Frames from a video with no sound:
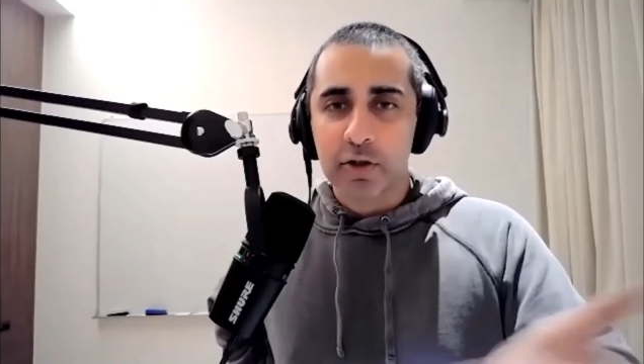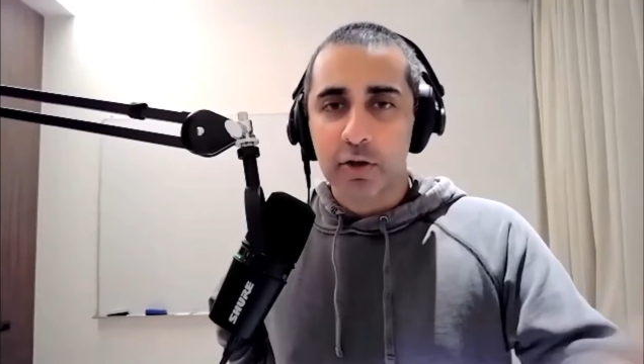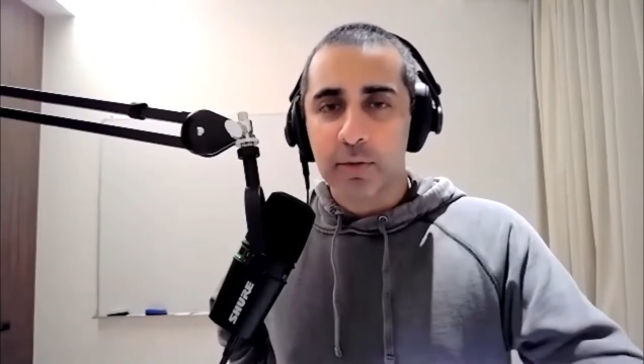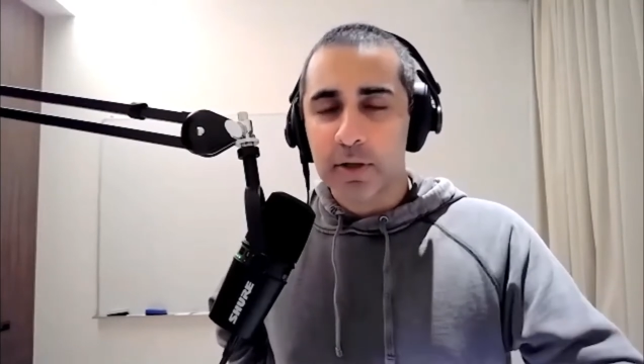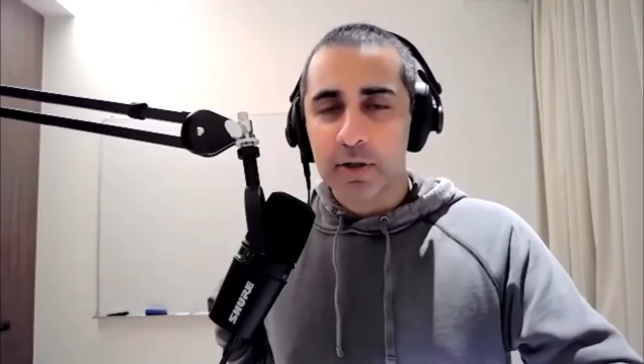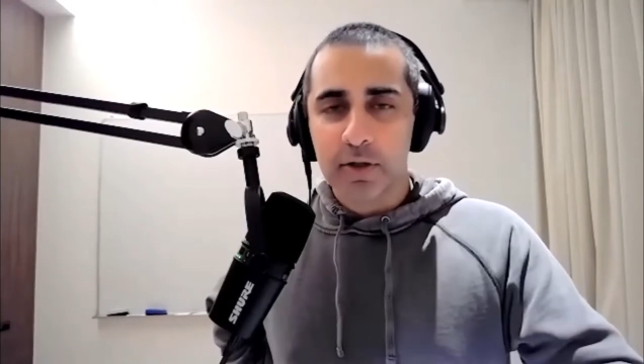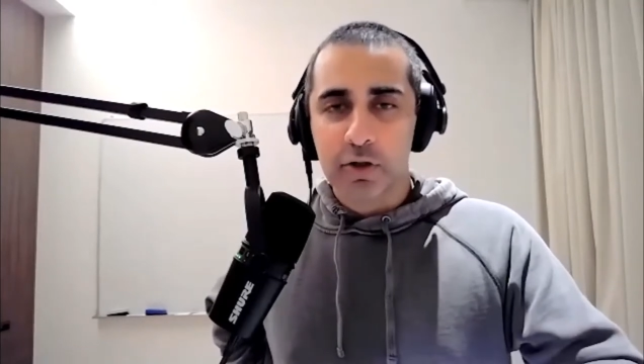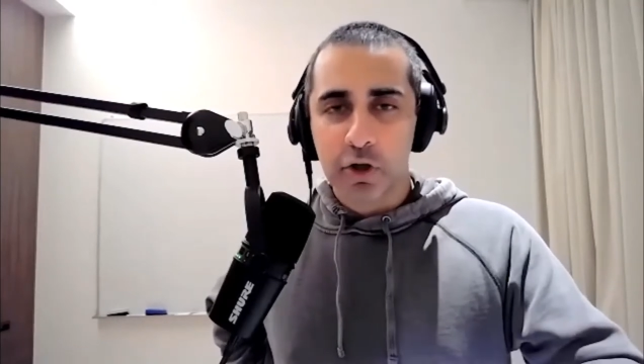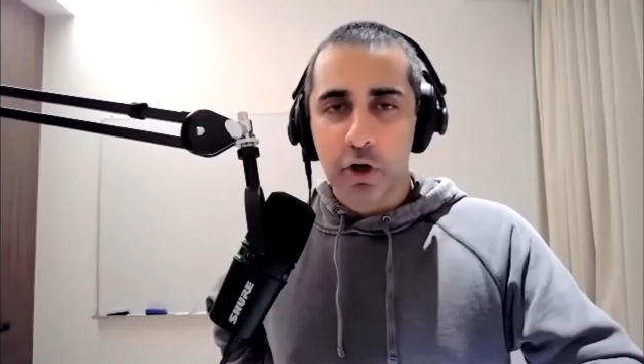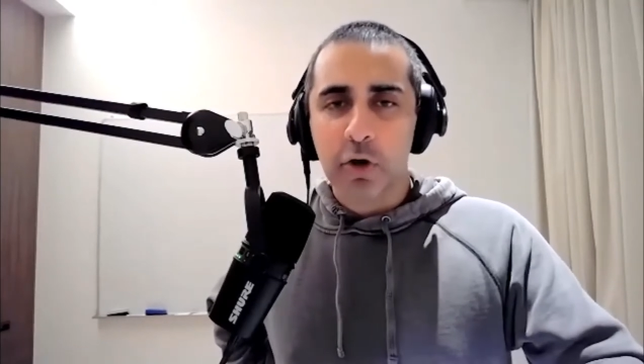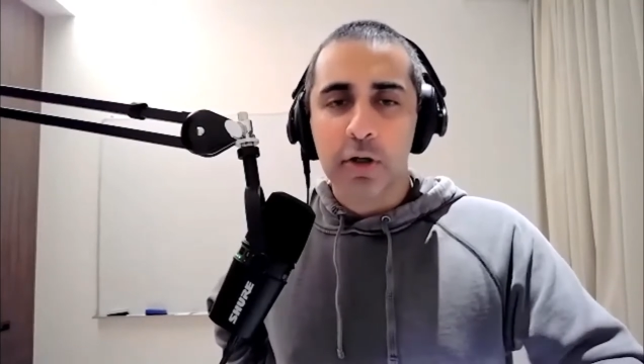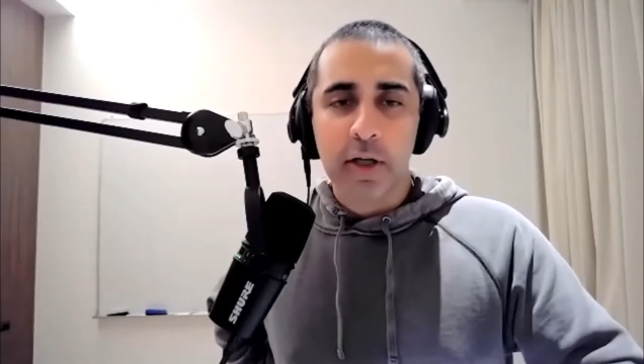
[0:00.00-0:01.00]
turn them into
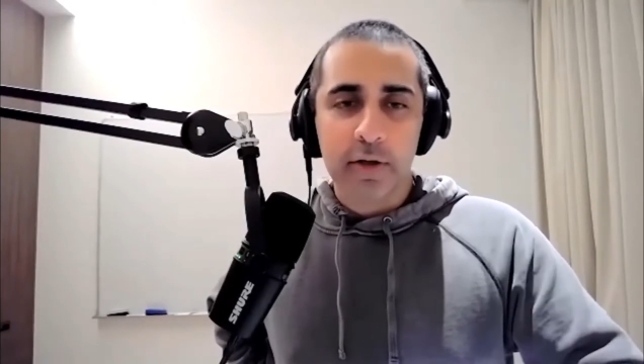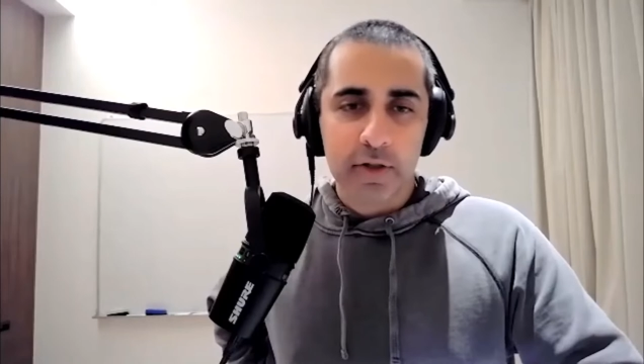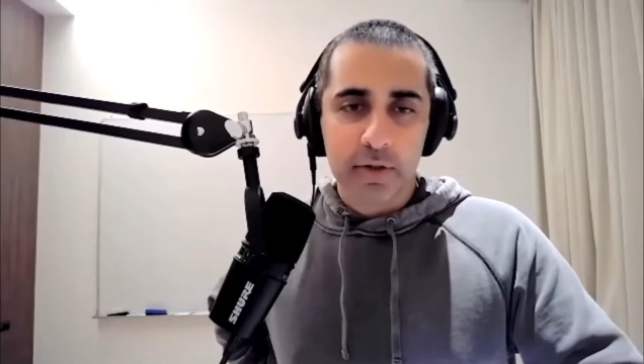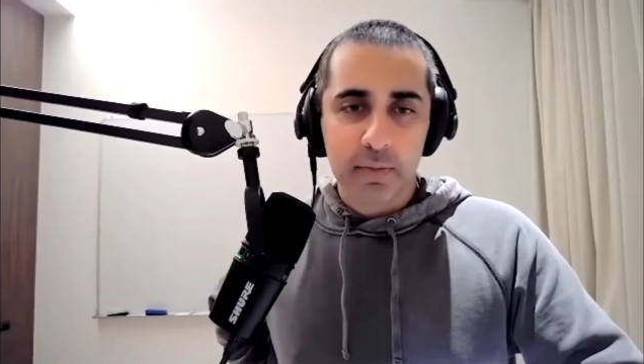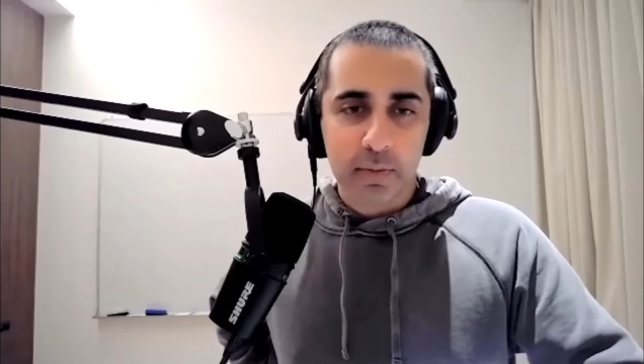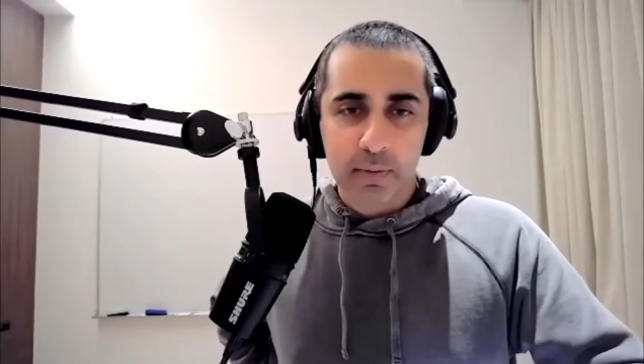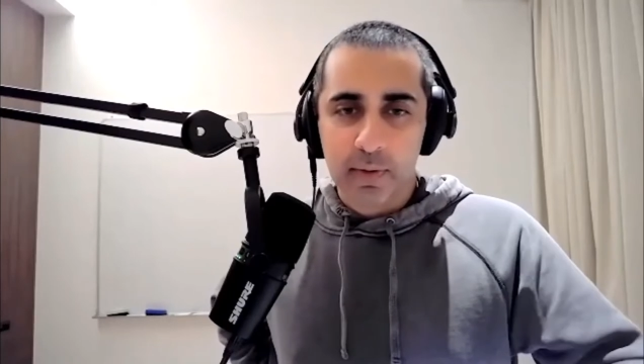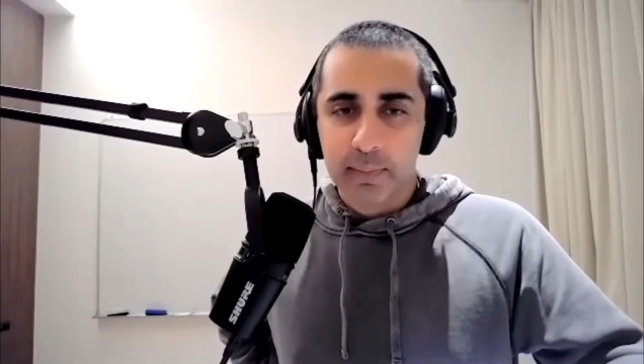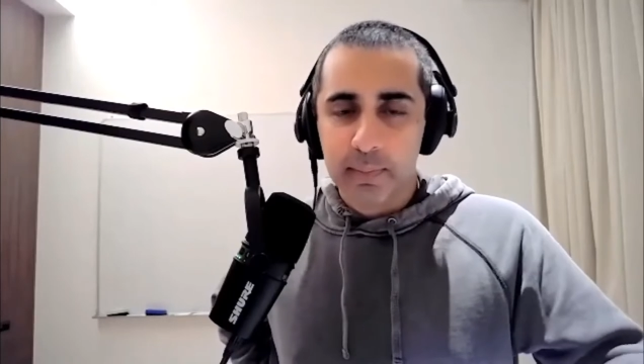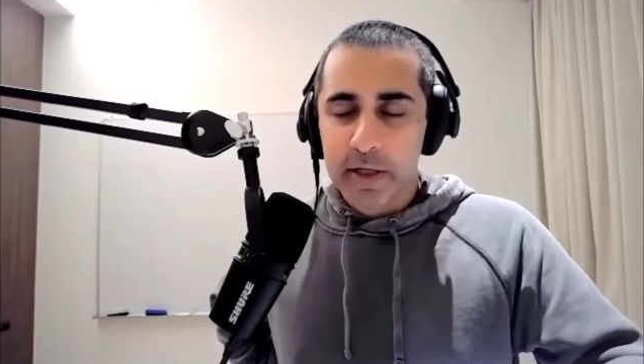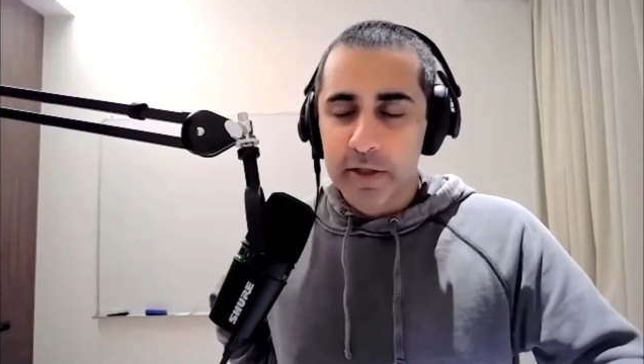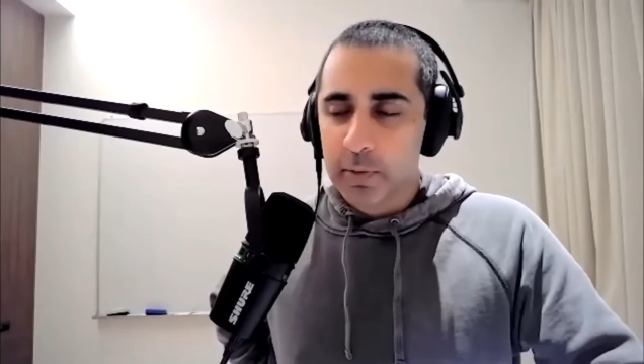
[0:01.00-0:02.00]
charnel houses,
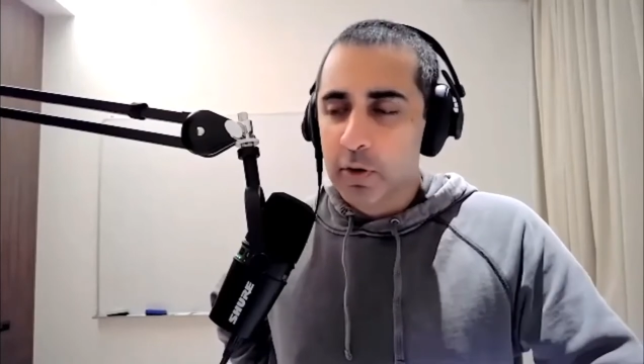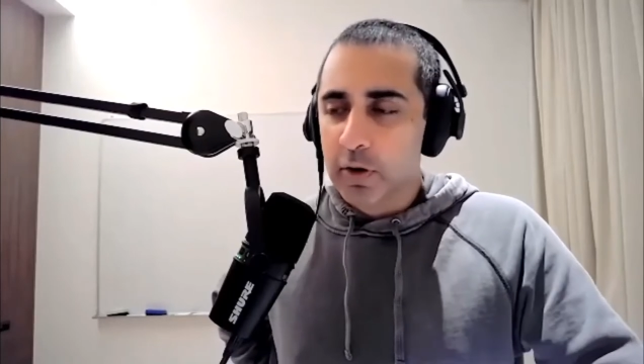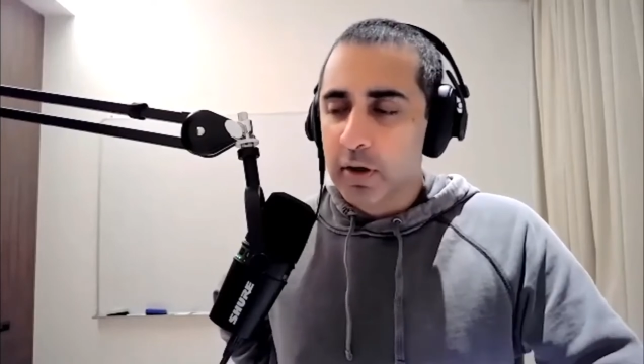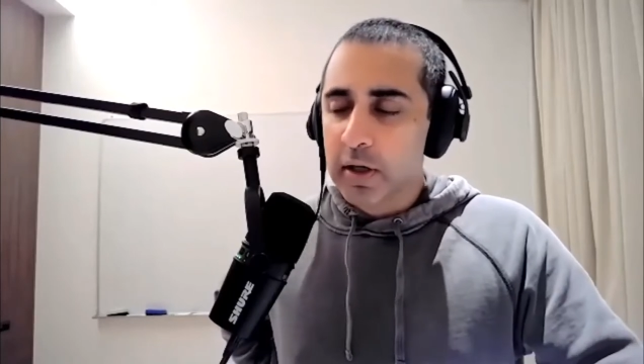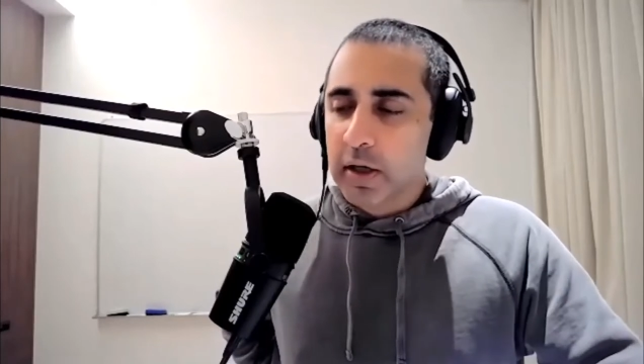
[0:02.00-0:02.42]
mass murder.